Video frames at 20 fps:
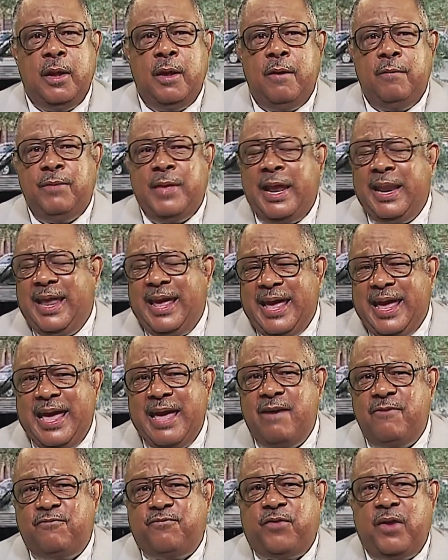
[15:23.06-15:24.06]
that
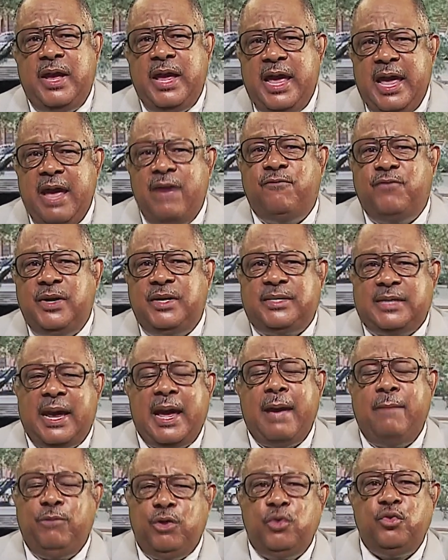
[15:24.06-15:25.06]
for every
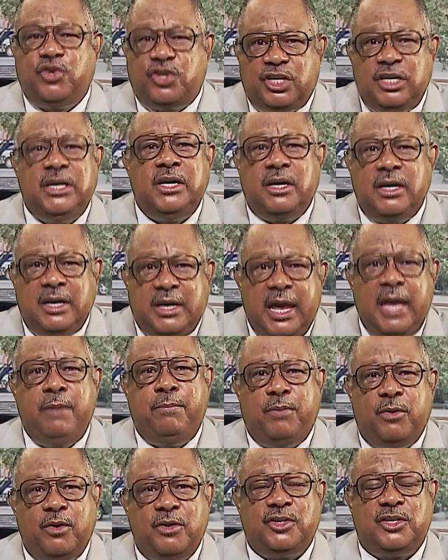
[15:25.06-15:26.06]
time you see a gay
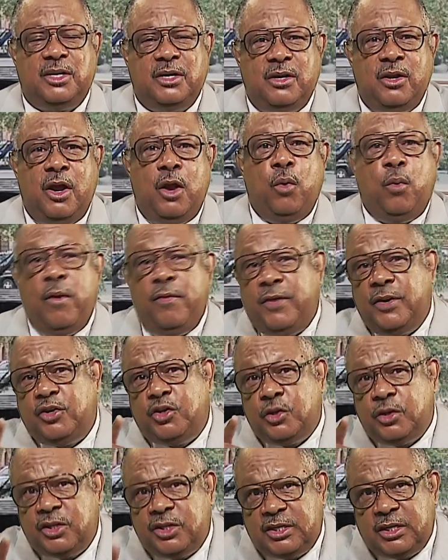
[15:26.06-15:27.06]
person, whether it's
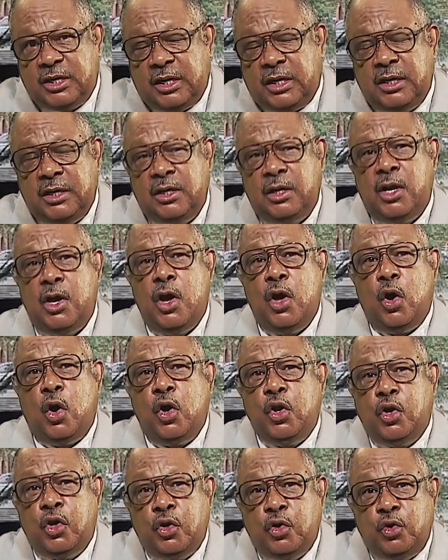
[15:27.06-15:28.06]
your son or
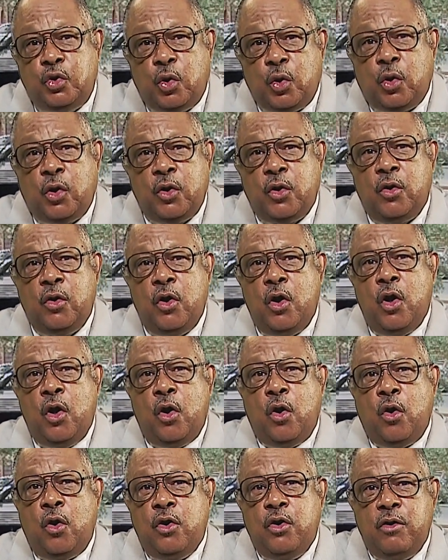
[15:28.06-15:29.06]
your daughter
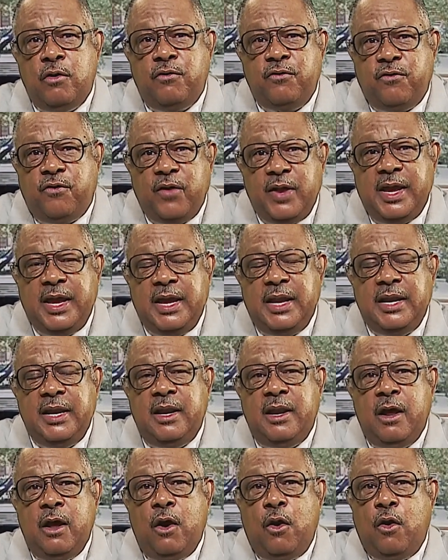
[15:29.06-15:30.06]
or your
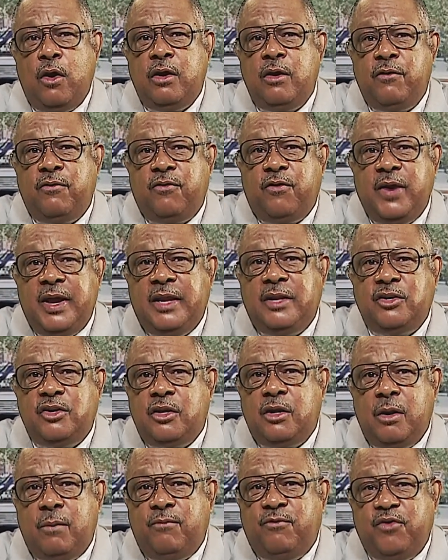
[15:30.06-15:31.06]
friend or your friends or
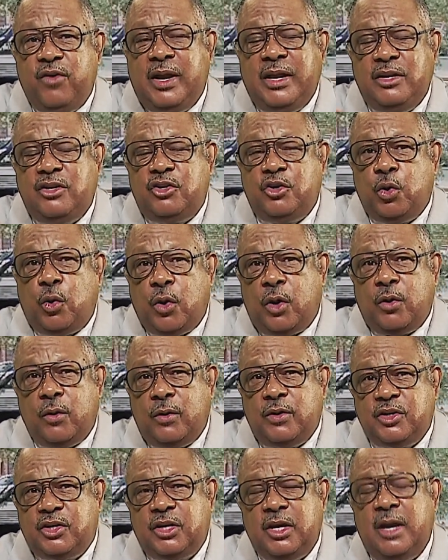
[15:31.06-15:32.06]
your friend's daughter or
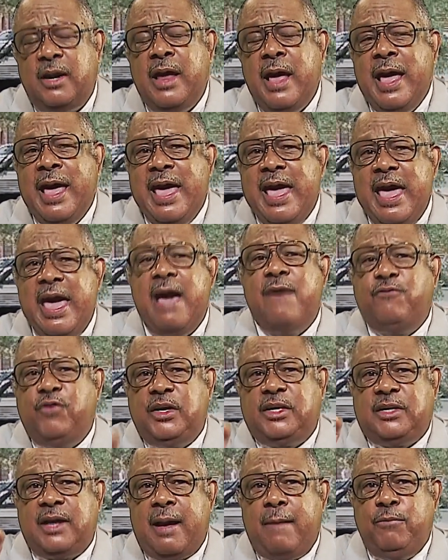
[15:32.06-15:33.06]
son, every
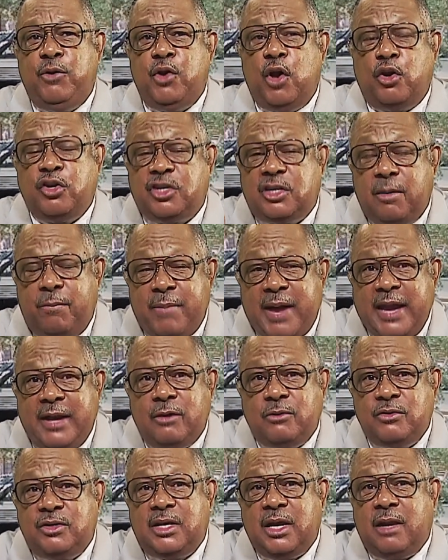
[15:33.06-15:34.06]
time you or somebody
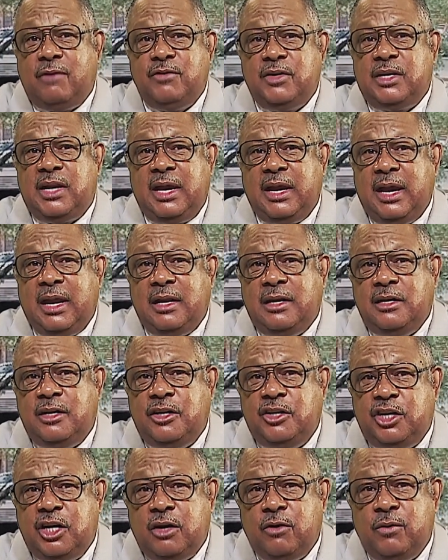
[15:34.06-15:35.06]
on television like Ellen
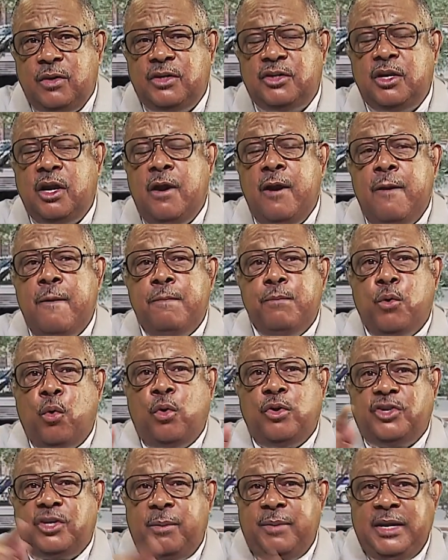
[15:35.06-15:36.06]
DeGeneres or
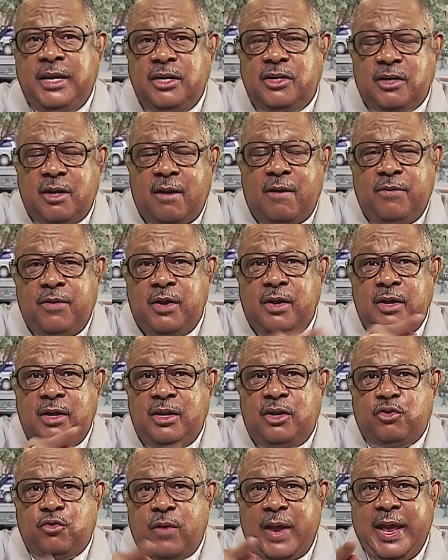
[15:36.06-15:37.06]
some of these other
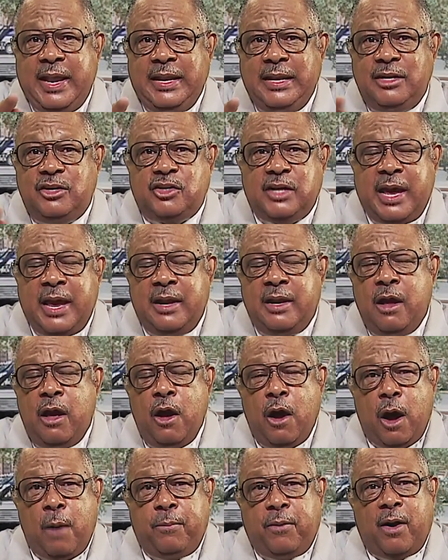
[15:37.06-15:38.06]
trannies that
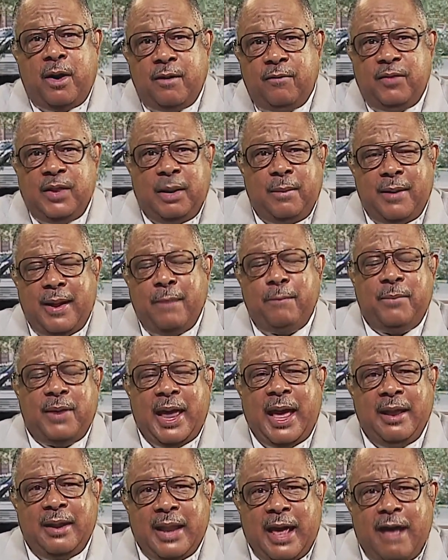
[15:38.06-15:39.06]
are part of the
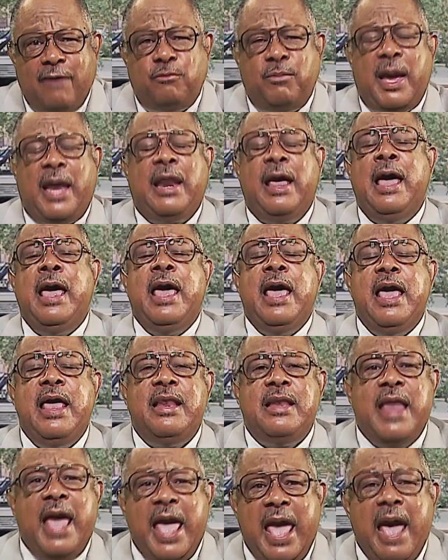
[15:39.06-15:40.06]
Black Lives Matter,
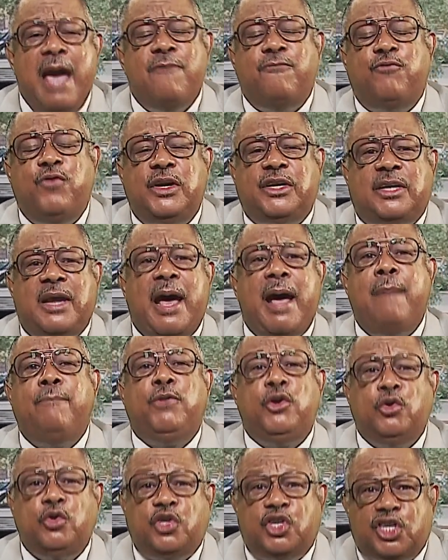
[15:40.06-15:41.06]
every time
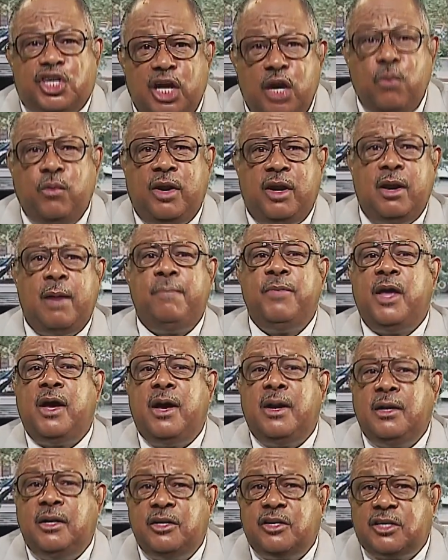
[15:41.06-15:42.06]
you see one of them,
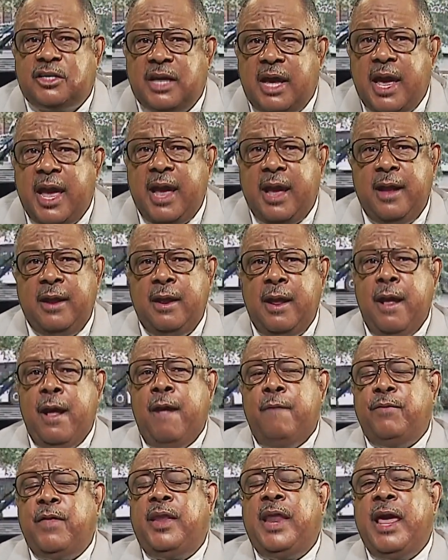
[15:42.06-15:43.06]
understand
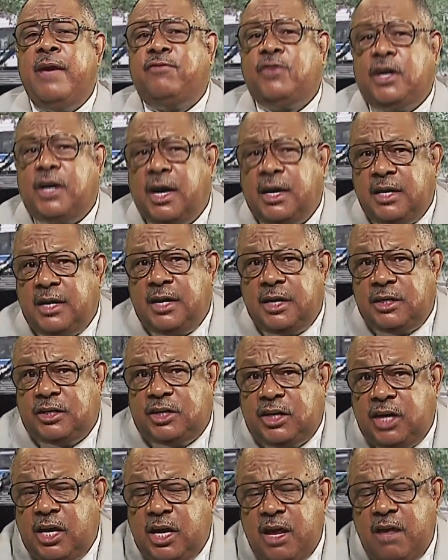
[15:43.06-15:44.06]
that they've cut their
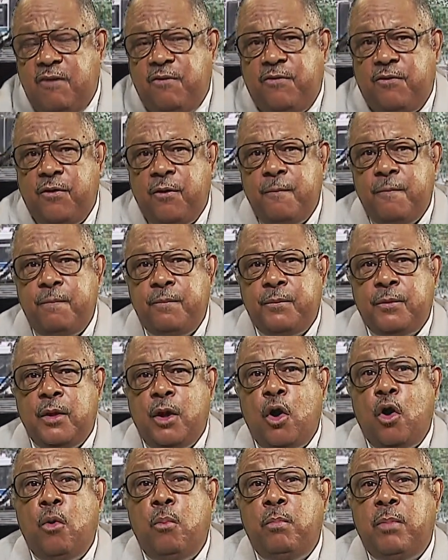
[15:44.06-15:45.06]
teeth
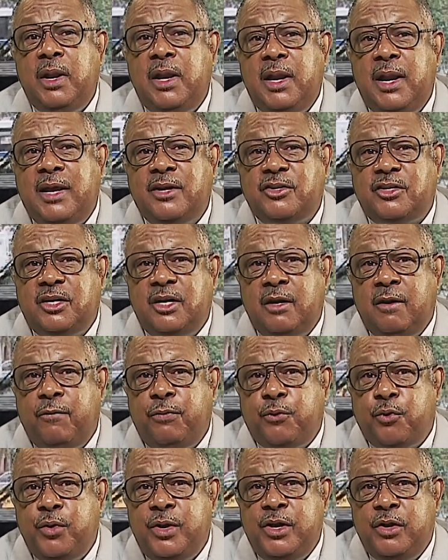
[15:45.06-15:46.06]
on molesting a
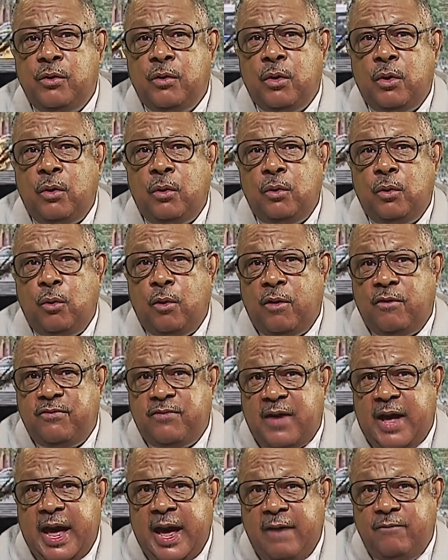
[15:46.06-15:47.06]
three-year-old or a
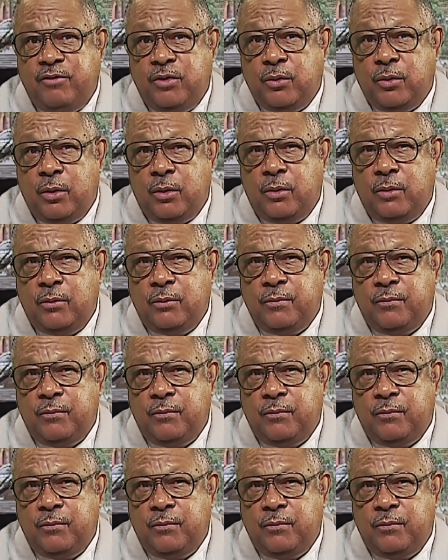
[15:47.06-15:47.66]
five-year-old.